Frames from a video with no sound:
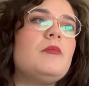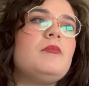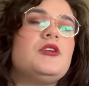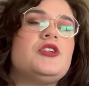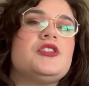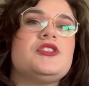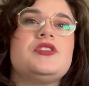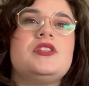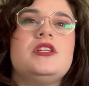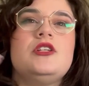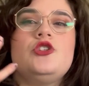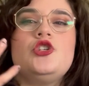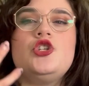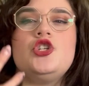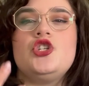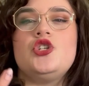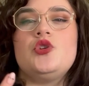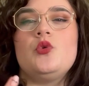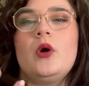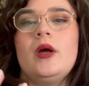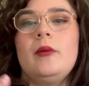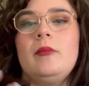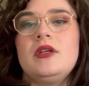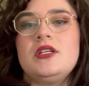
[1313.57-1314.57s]
but just the
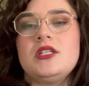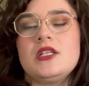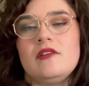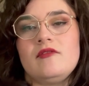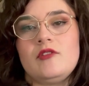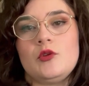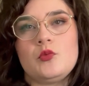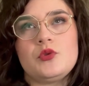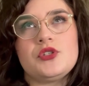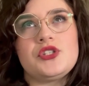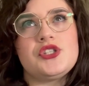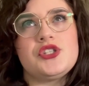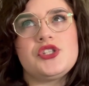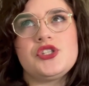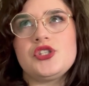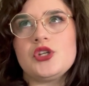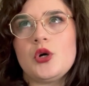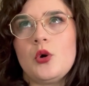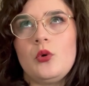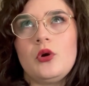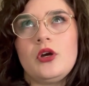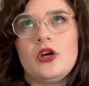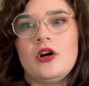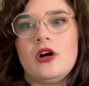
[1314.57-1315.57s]
enjoyment of it was
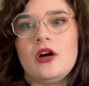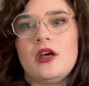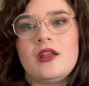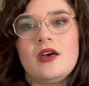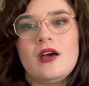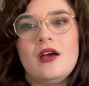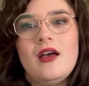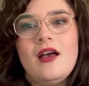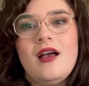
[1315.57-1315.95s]
so good